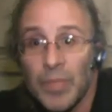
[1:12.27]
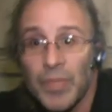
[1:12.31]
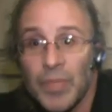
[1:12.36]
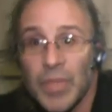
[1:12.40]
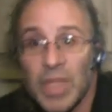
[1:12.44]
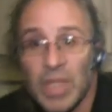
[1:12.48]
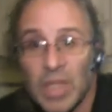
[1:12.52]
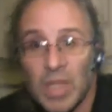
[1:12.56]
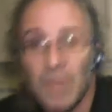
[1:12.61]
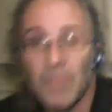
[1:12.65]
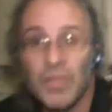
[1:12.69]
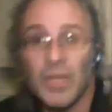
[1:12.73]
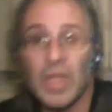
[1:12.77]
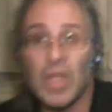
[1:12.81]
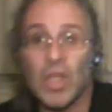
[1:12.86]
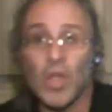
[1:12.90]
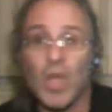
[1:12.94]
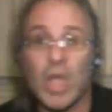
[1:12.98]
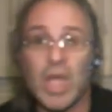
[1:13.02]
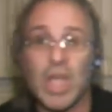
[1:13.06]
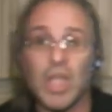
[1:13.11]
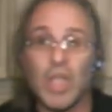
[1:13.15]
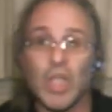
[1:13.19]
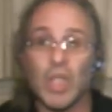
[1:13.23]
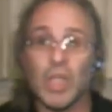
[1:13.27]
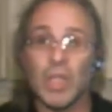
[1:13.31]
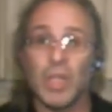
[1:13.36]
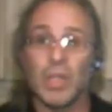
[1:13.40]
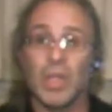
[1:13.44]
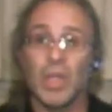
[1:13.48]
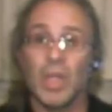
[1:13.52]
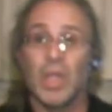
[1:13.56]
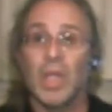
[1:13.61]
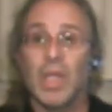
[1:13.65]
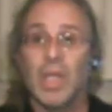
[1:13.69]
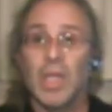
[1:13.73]
This configuration,
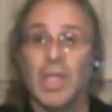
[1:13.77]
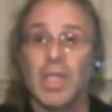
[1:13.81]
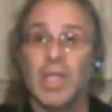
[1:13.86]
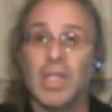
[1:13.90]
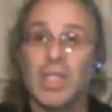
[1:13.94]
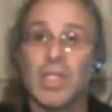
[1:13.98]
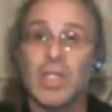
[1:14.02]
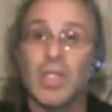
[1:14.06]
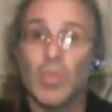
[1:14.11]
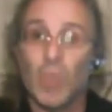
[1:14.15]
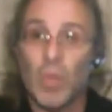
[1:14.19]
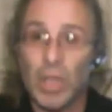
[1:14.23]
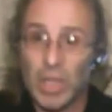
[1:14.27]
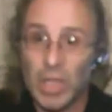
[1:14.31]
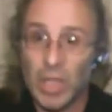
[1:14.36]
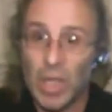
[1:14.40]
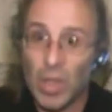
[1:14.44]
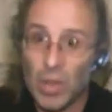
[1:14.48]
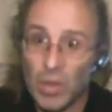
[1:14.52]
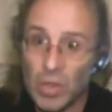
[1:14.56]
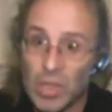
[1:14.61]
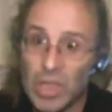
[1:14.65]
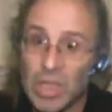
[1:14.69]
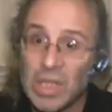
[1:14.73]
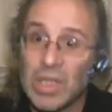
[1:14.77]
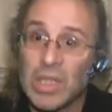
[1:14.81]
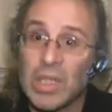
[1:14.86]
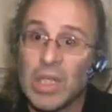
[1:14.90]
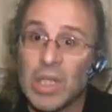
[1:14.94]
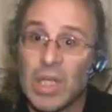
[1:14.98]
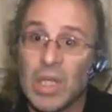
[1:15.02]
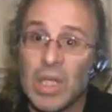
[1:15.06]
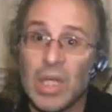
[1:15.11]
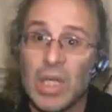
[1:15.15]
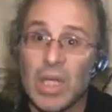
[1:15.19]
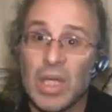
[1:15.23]
this is what goes
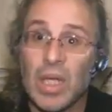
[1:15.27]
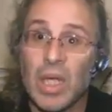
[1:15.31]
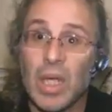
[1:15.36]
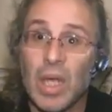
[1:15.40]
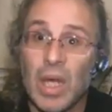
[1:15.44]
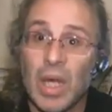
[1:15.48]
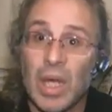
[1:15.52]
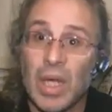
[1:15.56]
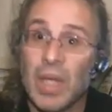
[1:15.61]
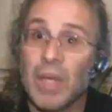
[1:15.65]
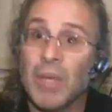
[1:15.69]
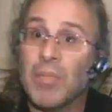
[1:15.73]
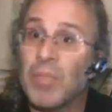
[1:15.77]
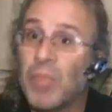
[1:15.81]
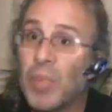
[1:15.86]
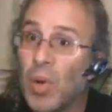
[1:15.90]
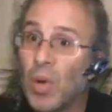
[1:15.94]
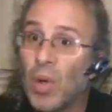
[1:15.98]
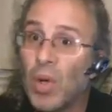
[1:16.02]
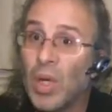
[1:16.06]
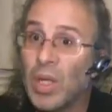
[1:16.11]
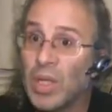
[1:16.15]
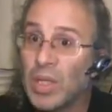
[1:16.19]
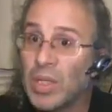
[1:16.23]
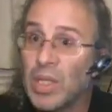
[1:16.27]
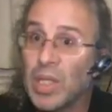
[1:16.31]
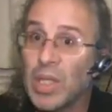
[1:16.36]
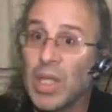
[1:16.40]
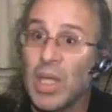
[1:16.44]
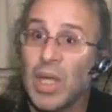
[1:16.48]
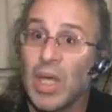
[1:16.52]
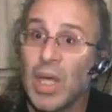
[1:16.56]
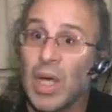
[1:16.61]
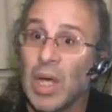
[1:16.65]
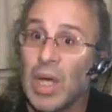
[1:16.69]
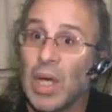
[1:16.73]
into the input, into
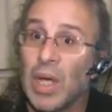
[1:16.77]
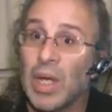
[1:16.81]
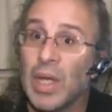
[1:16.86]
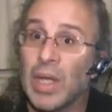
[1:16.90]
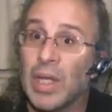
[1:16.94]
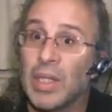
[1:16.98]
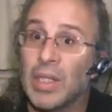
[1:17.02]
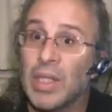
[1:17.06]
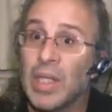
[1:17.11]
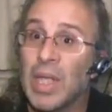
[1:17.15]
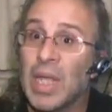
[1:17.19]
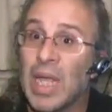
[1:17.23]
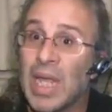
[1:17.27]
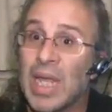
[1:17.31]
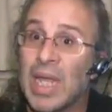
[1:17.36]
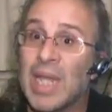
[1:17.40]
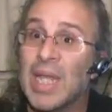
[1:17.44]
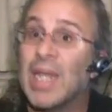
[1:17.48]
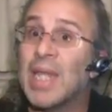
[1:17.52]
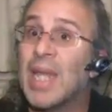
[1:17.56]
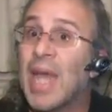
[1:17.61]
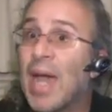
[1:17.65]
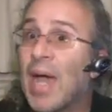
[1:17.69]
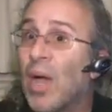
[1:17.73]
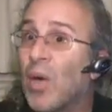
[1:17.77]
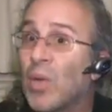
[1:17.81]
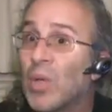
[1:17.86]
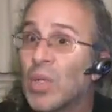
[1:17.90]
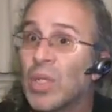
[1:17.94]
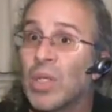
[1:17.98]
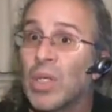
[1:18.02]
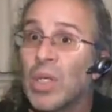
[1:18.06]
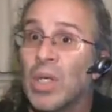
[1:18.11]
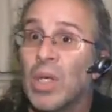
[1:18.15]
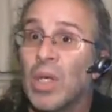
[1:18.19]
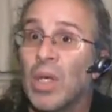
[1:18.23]
the in and
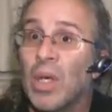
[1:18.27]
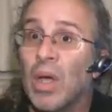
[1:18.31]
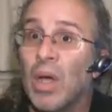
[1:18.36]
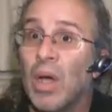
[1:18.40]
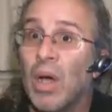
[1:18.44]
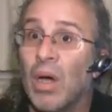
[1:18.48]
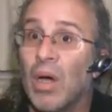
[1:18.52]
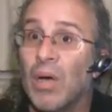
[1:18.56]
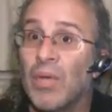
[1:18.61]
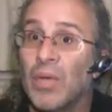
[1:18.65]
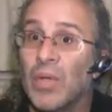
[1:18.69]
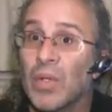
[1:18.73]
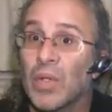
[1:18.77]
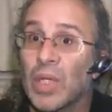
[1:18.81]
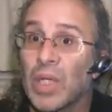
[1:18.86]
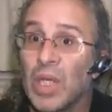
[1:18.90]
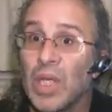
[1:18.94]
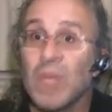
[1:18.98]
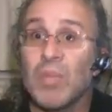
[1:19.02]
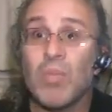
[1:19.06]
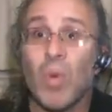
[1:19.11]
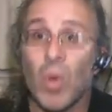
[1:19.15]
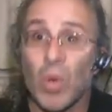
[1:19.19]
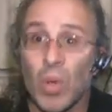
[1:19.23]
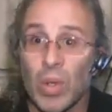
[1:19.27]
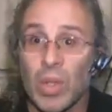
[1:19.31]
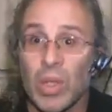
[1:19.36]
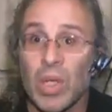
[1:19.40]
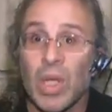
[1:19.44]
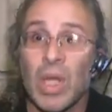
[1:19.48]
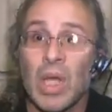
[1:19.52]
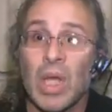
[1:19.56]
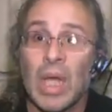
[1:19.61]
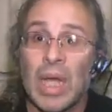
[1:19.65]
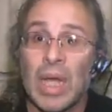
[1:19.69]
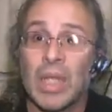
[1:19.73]
out of your keyboard,
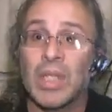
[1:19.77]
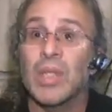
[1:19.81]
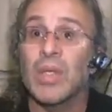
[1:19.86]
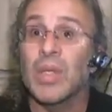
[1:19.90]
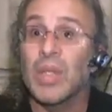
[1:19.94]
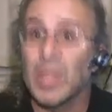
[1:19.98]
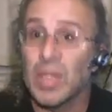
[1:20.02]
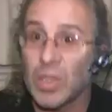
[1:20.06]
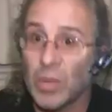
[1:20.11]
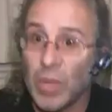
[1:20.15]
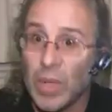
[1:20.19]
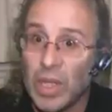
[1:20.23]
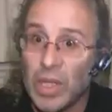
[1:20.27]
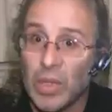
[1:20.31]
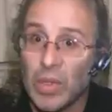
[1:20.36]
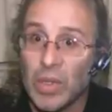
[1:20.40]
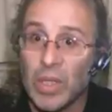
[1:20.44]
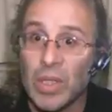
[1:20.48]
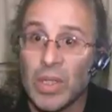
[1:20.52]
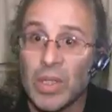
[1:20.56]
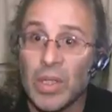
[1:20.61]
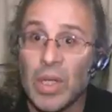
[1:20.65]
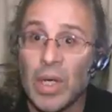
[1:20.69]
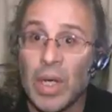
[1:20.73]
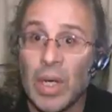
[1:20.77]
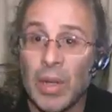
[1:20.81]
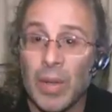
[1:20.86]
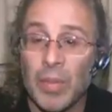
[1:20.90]
and so this way you can